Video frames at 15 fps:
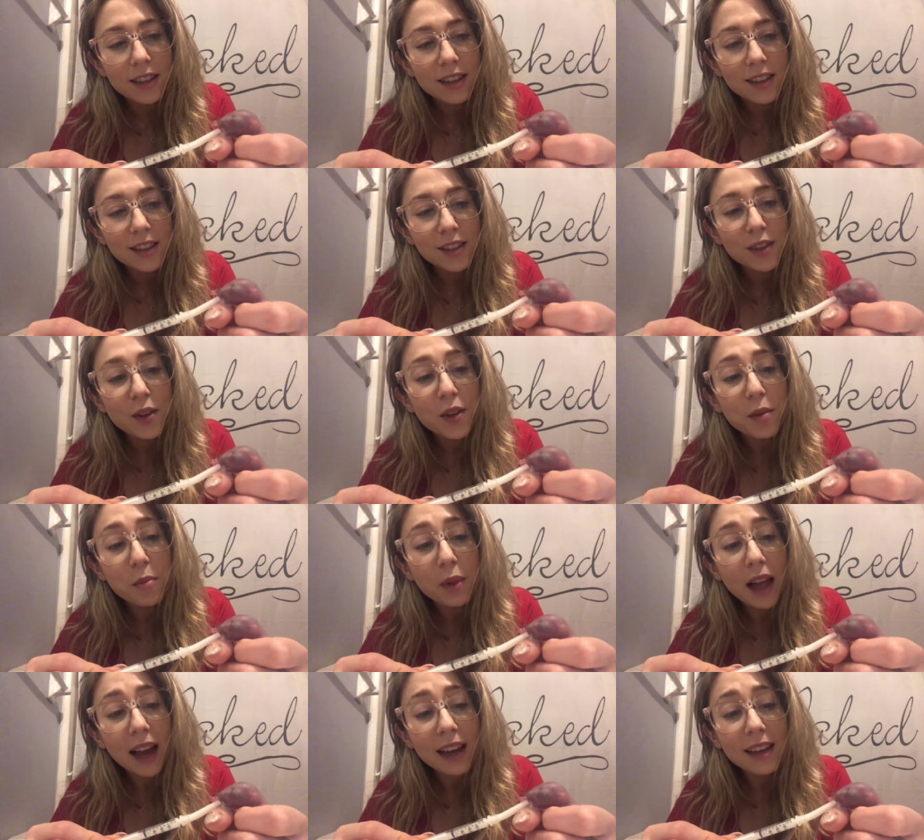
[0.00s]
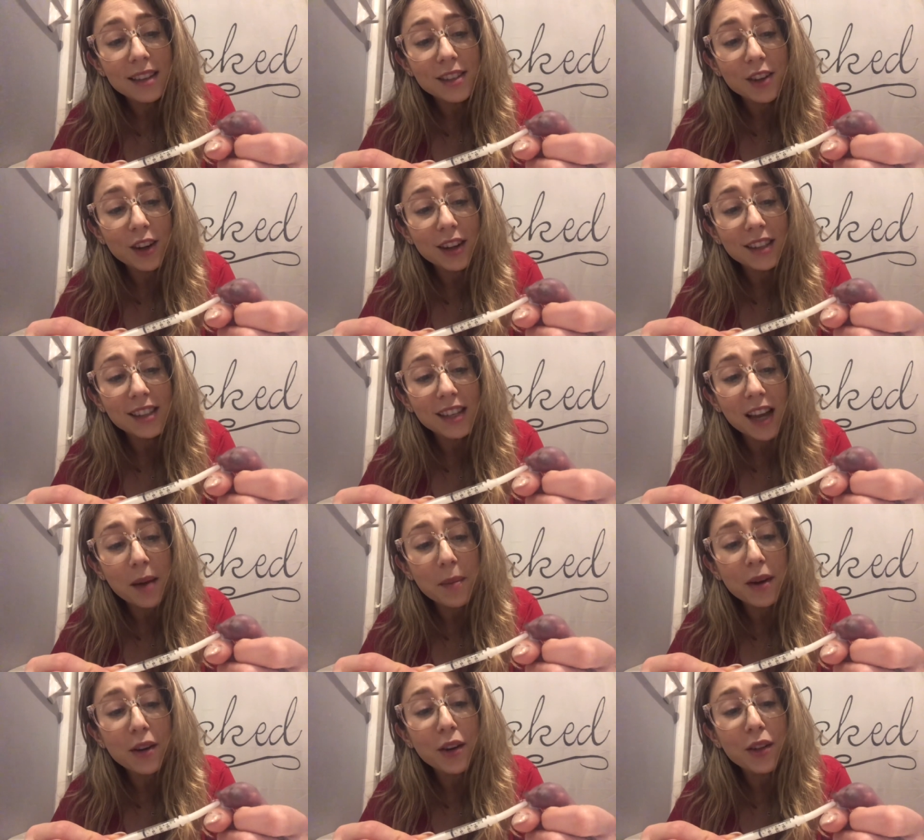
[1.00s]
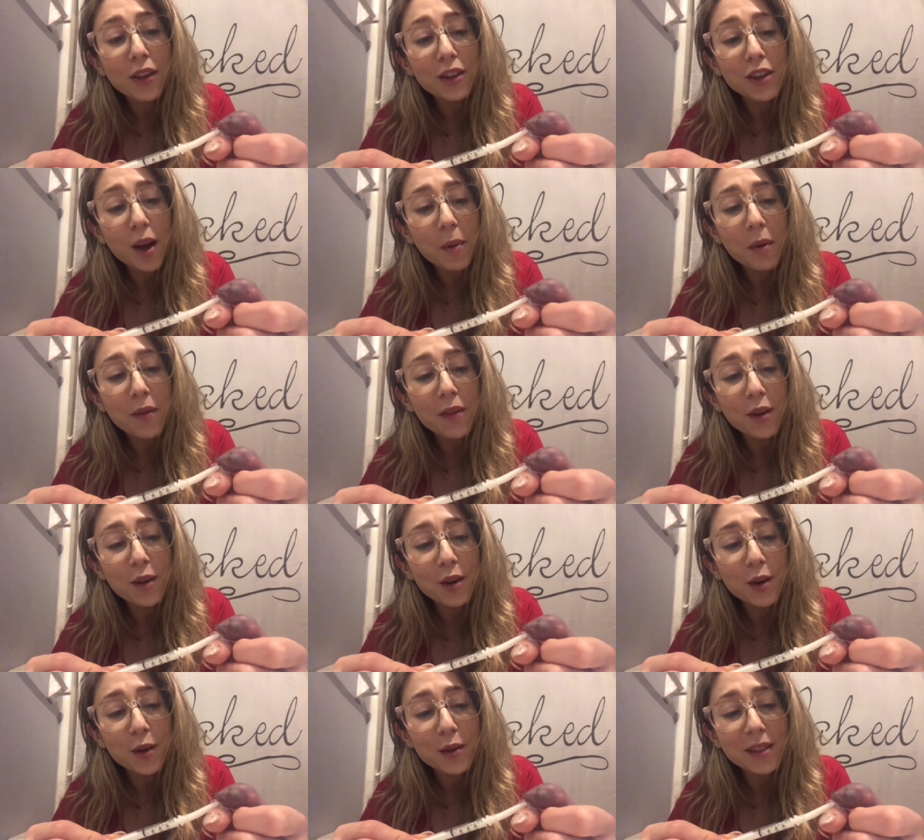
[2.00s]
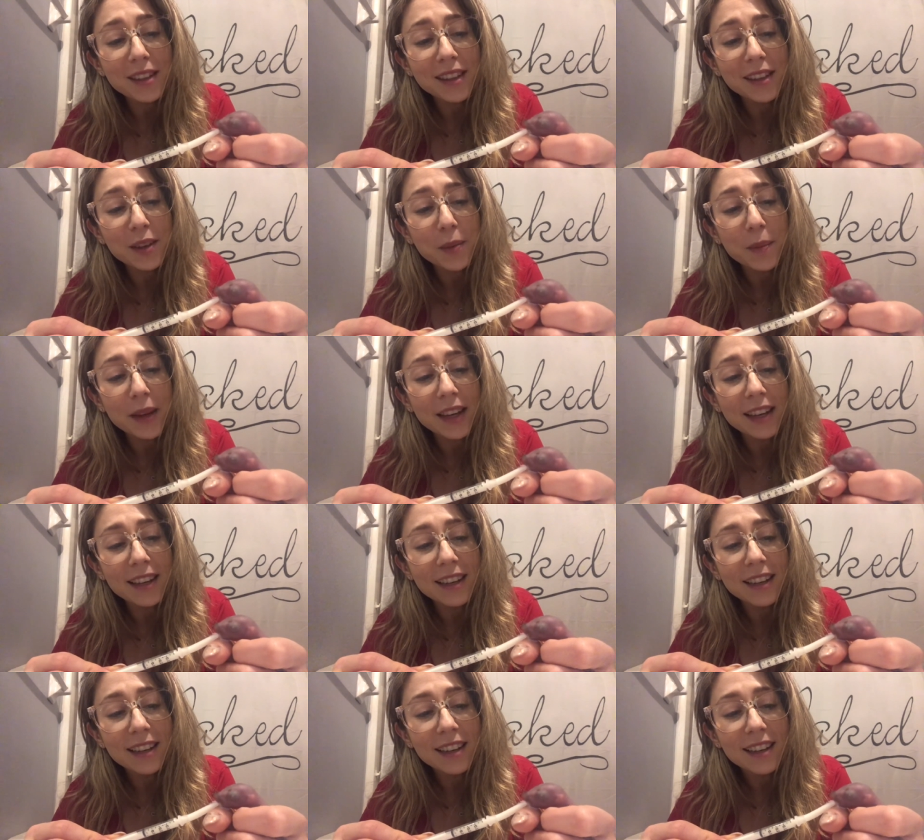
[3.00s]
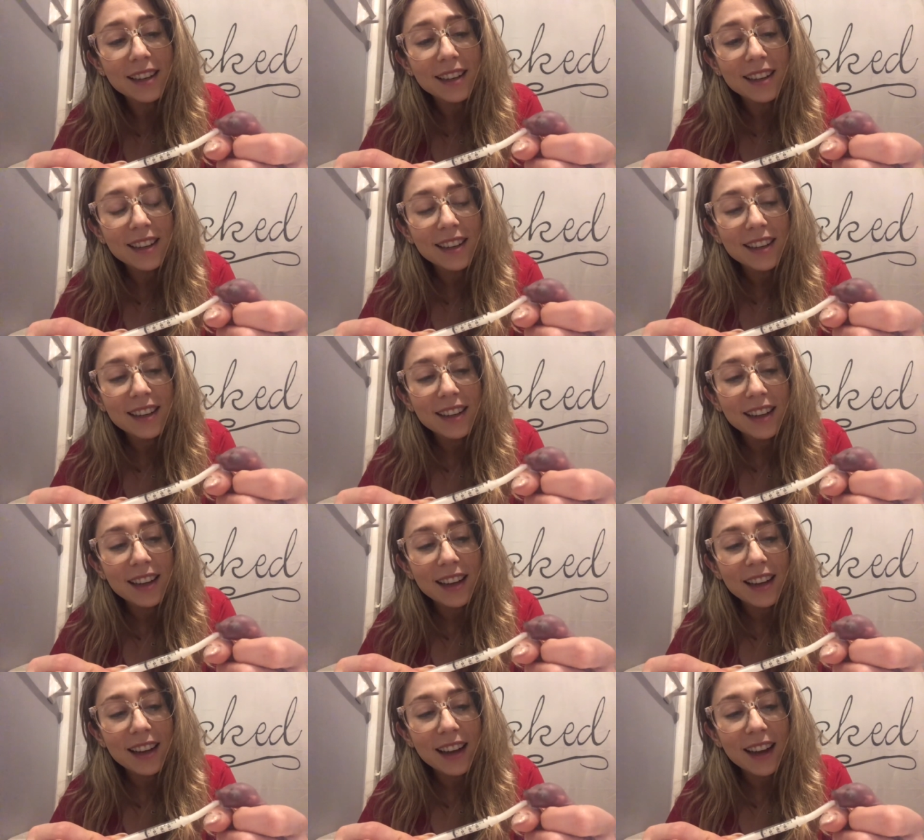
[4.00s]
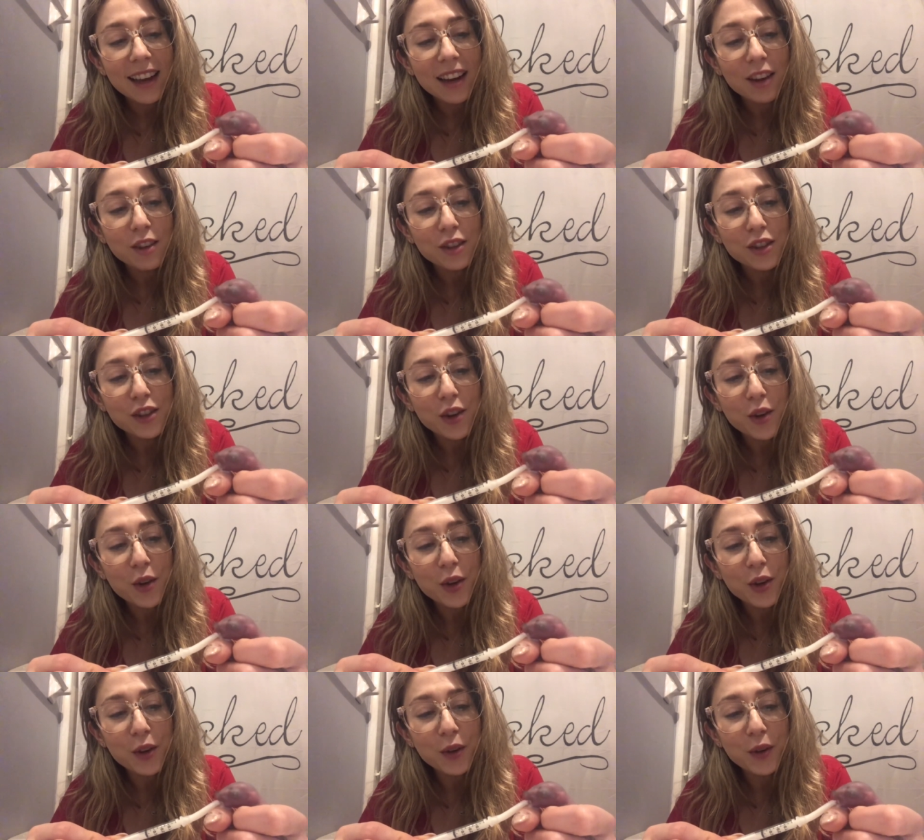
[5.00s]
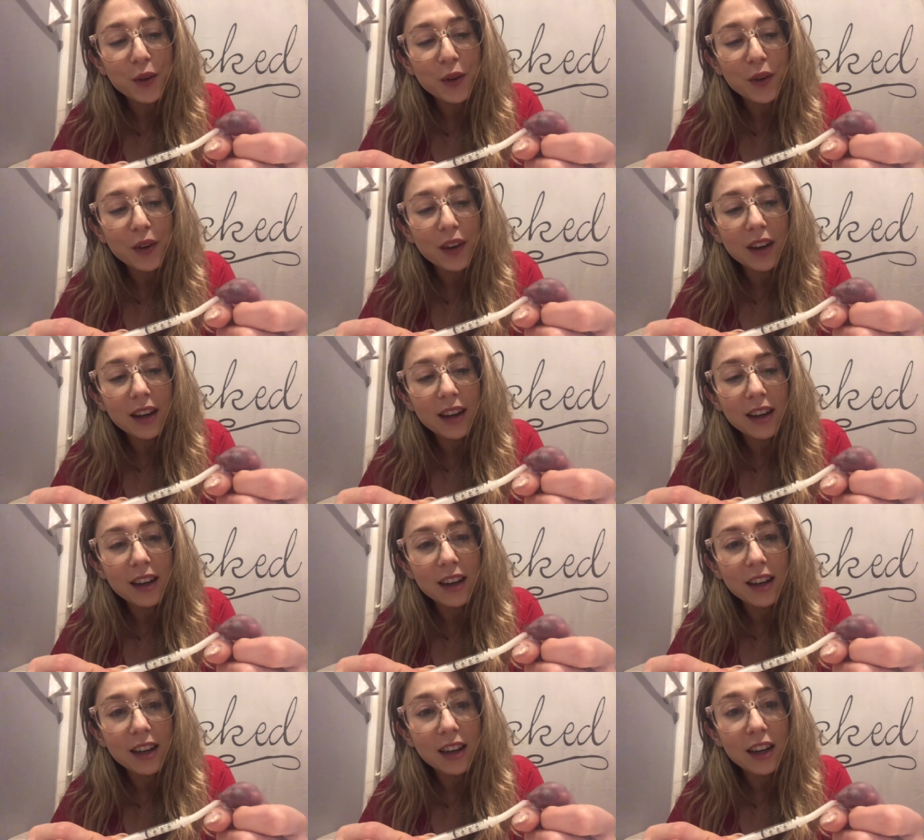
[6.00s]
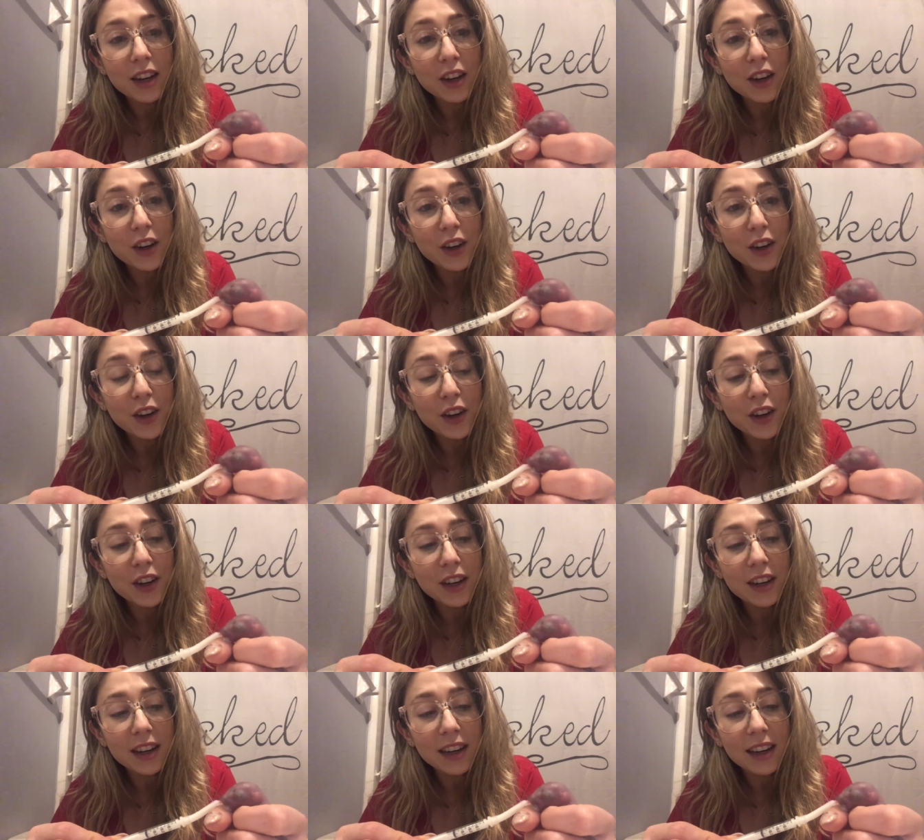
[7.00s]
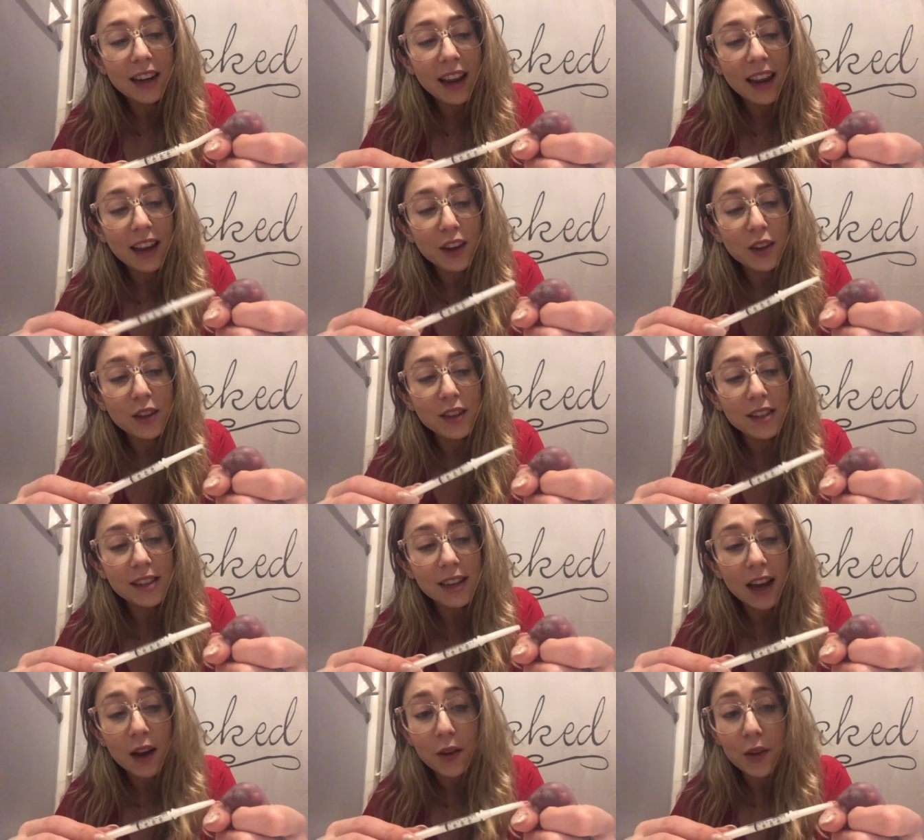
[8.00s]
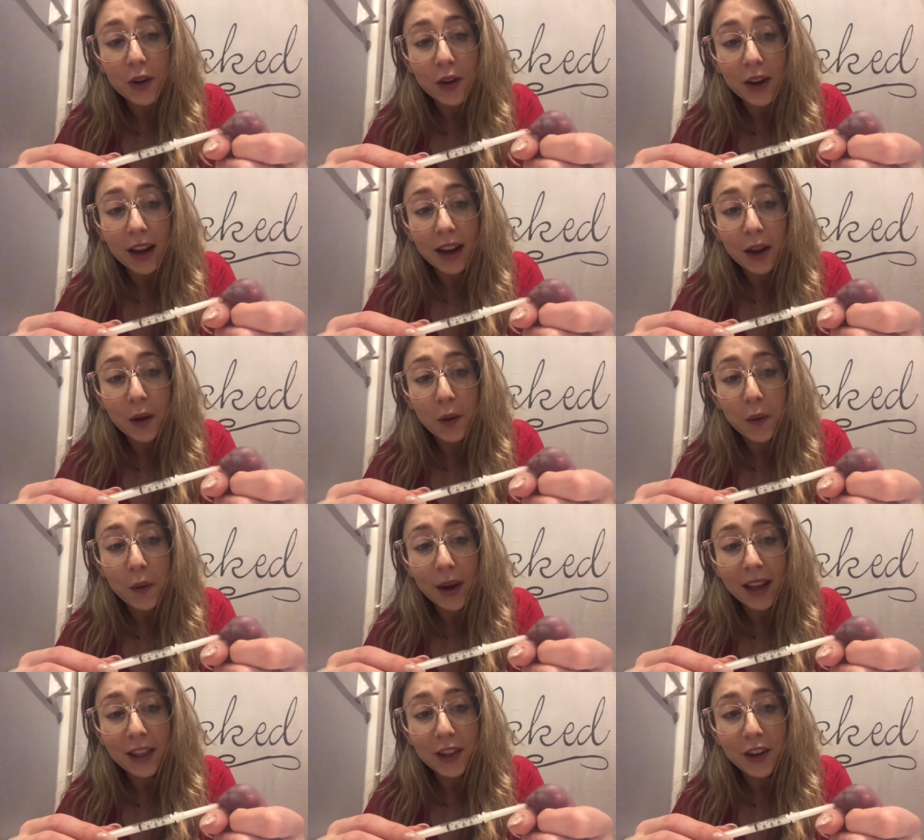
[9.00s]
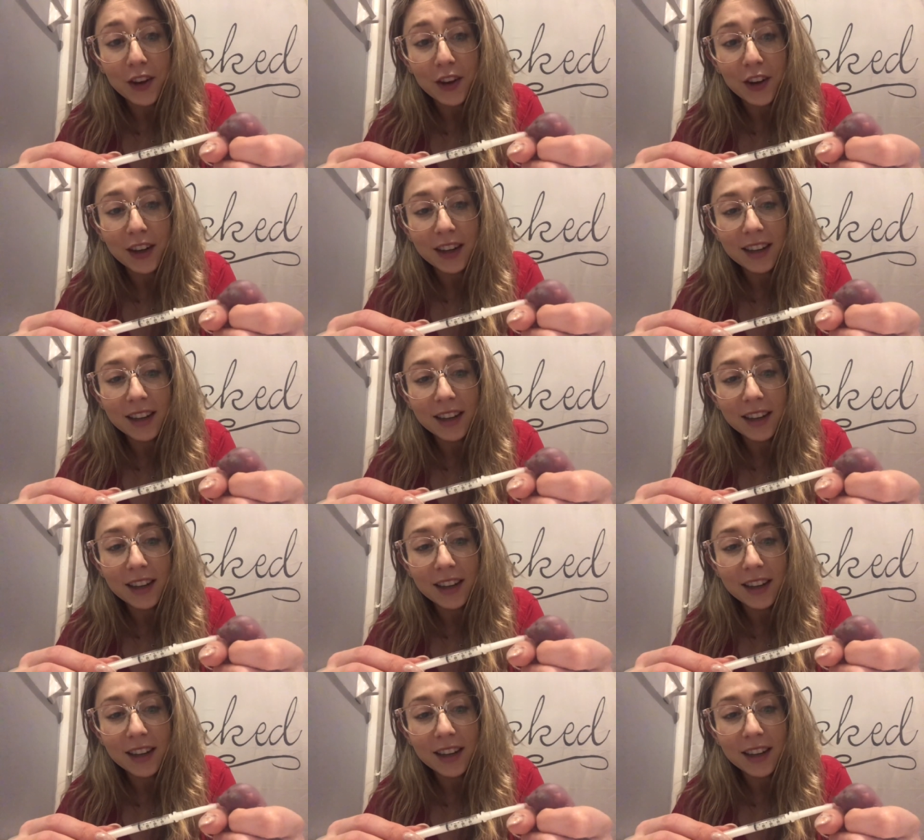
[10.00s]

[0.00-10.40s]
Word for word: So the black is starting to come out on the top of their nose a little bit. And I'll show you uh, her nails now. They're getting quite long.